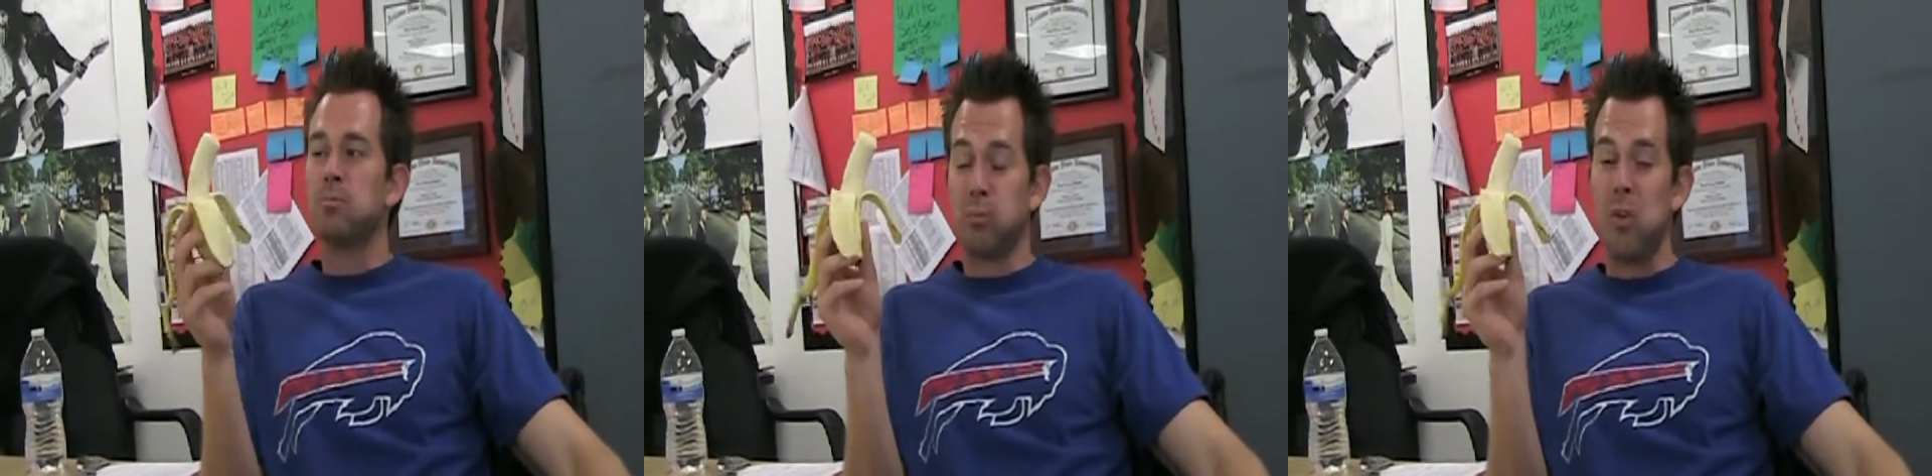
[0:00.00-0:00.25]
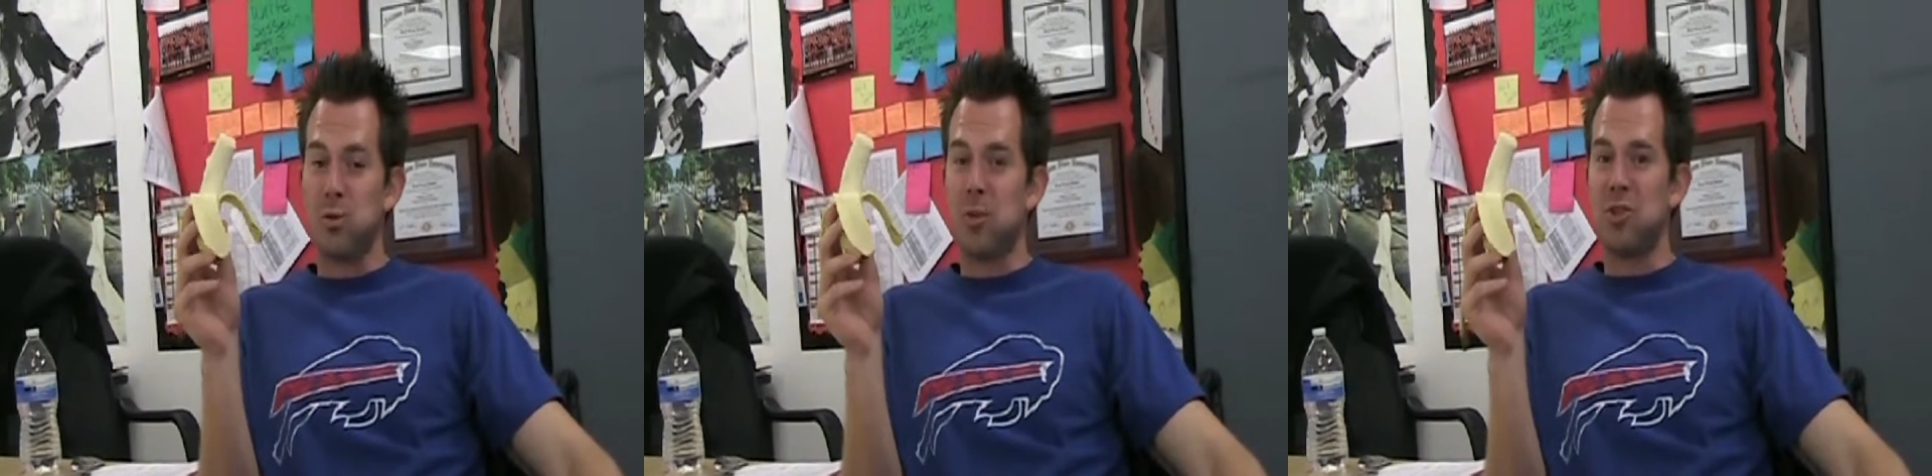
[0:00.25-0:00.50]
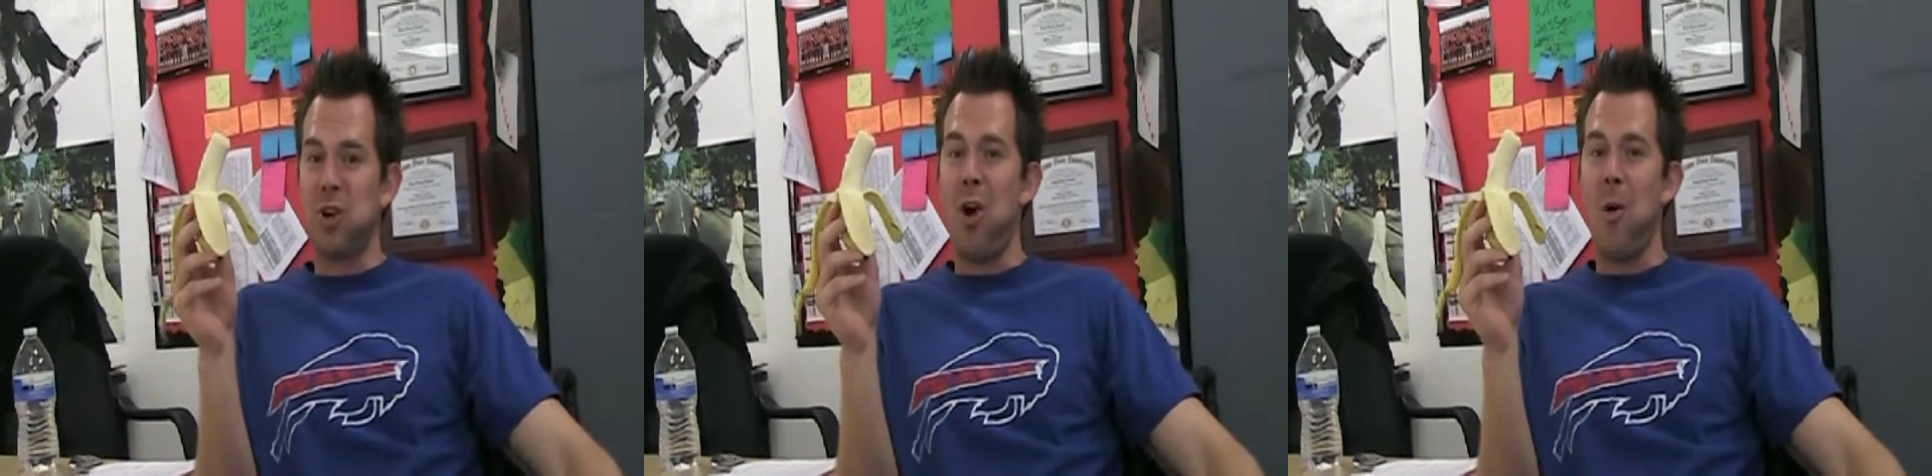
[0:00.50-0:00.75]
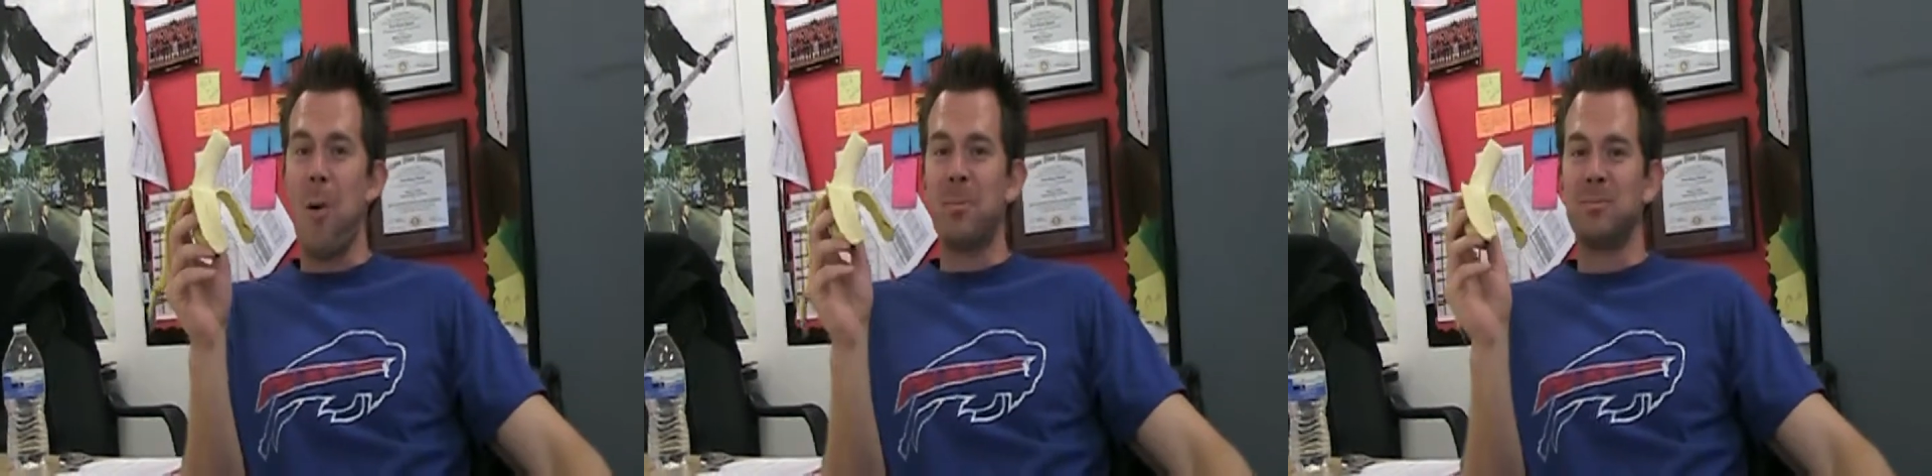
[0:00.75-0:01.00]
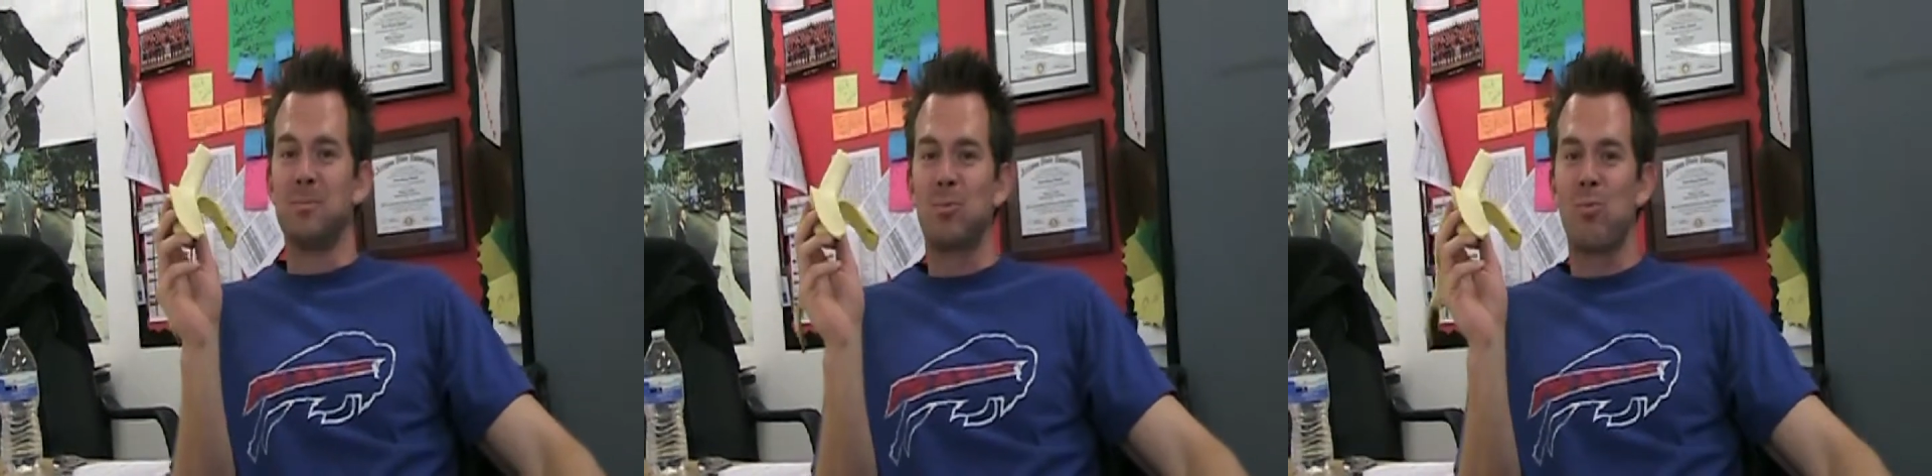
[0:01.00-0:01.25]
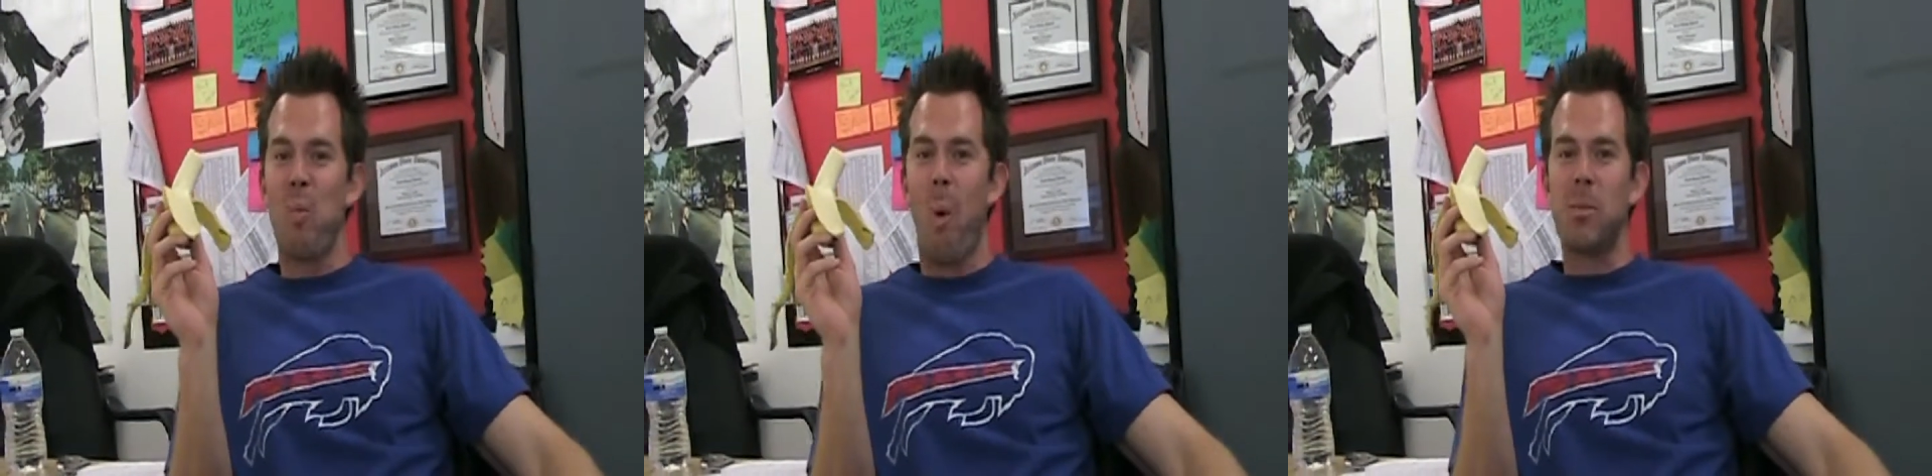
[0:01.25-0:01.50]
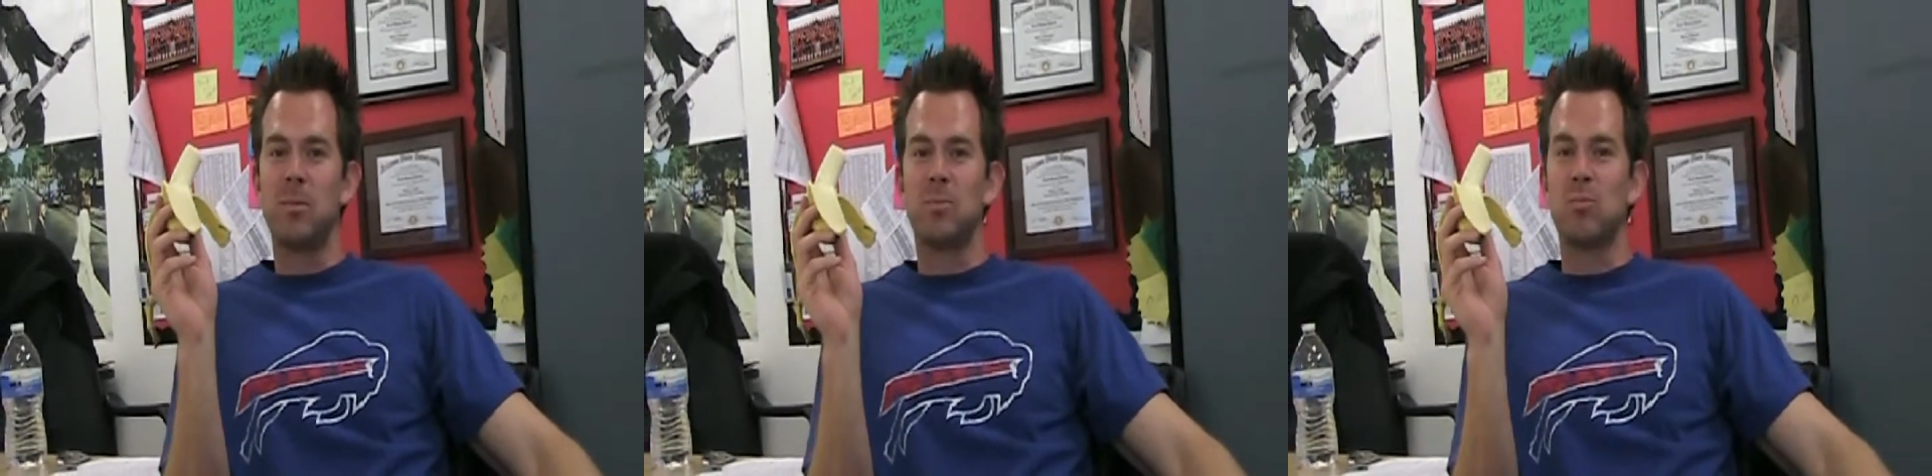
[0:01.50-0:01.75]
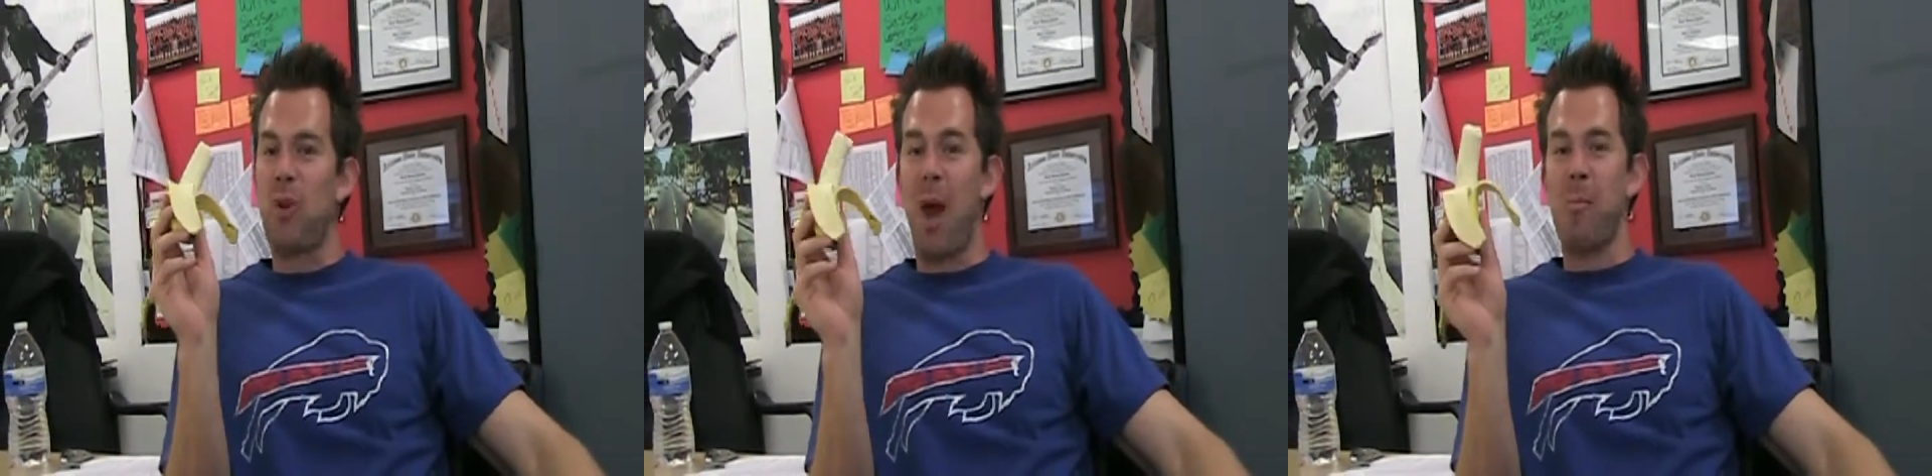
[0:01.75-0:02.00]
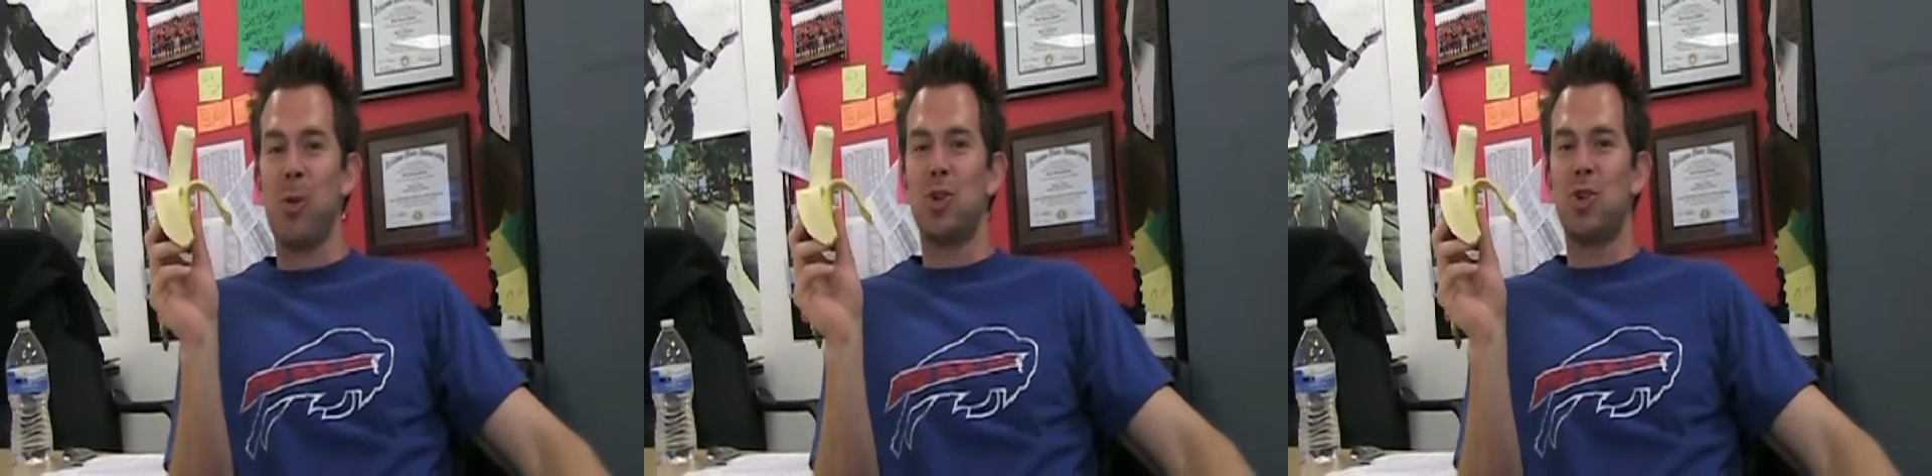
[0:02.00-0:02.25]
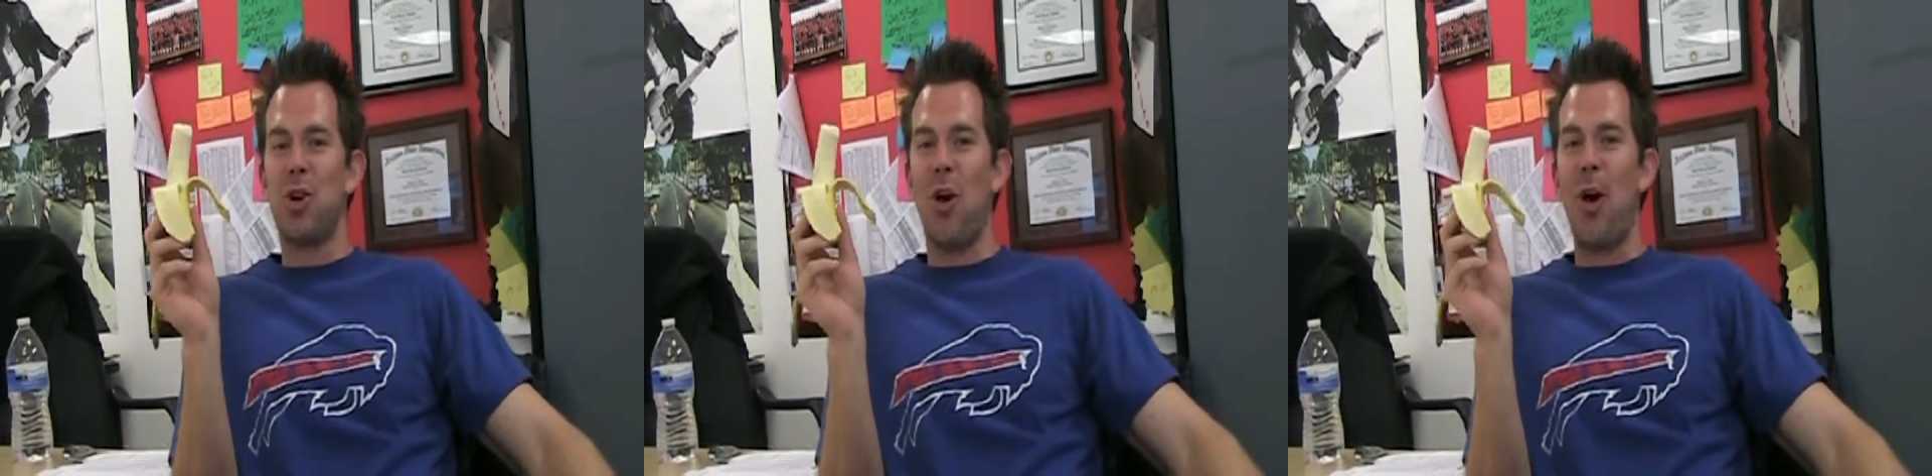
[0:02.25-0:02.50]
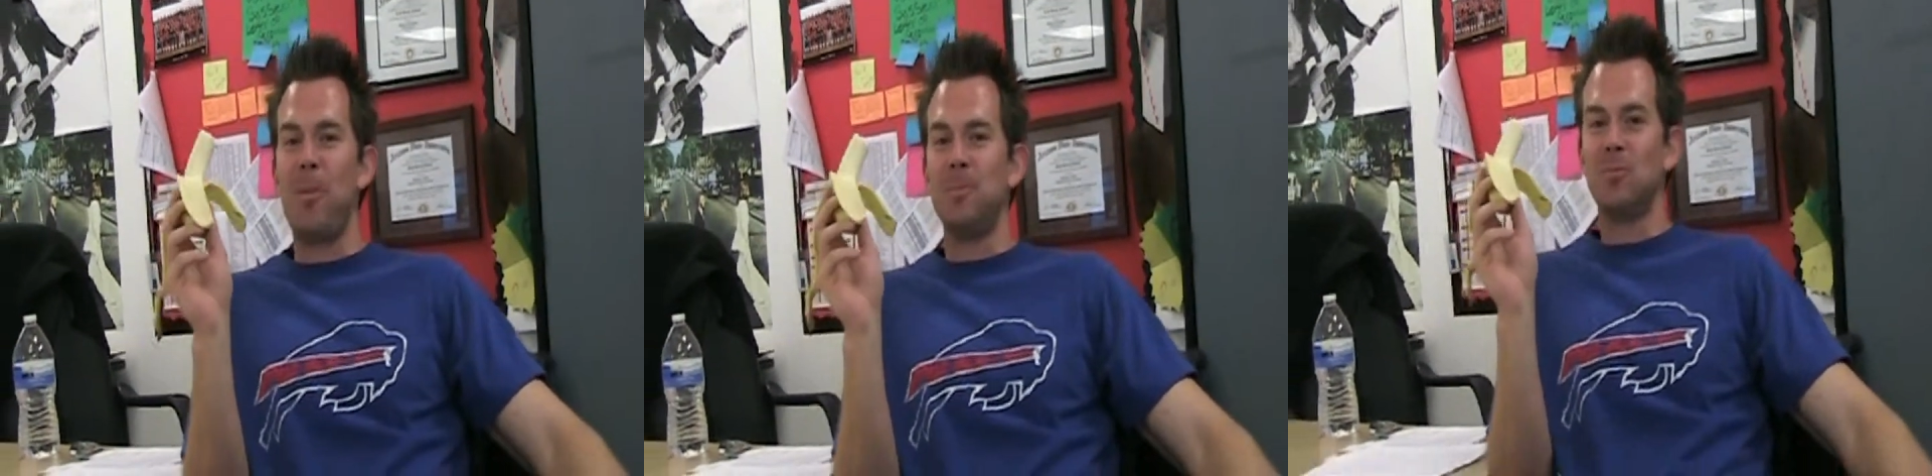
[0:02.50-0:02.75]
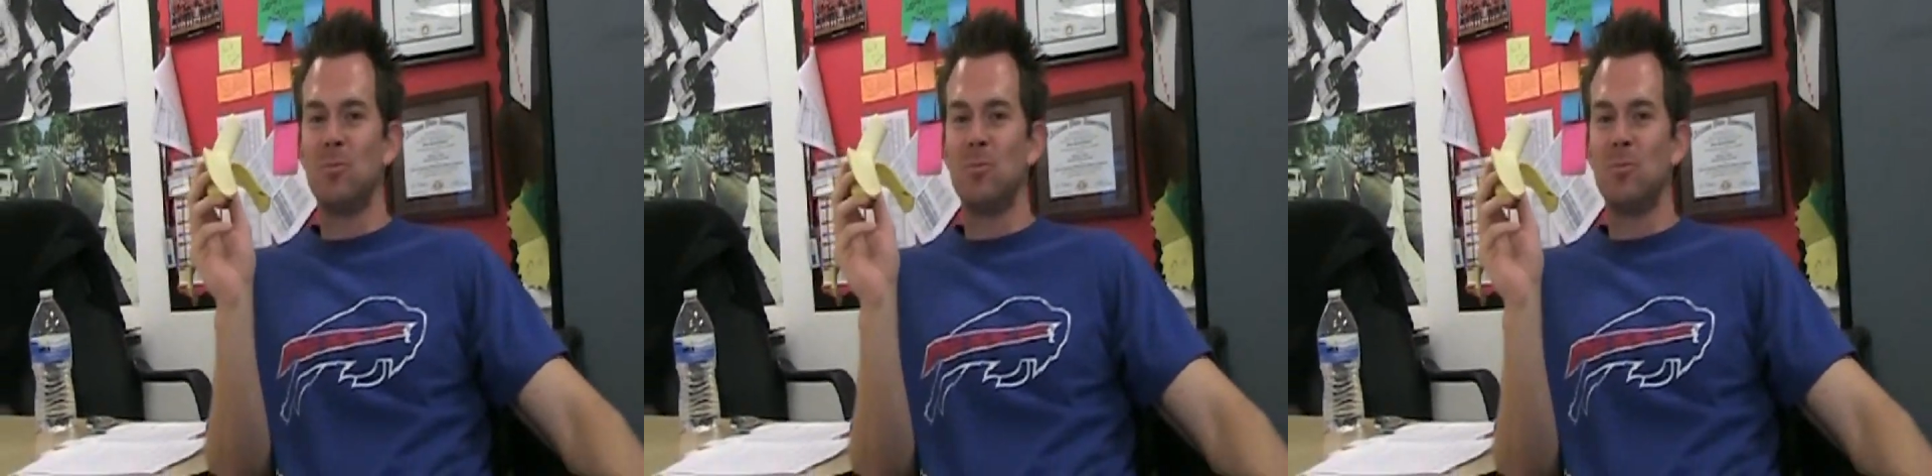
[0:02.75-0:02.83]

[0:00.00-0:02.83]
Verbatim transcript: This one's a good one. Not mushy at all.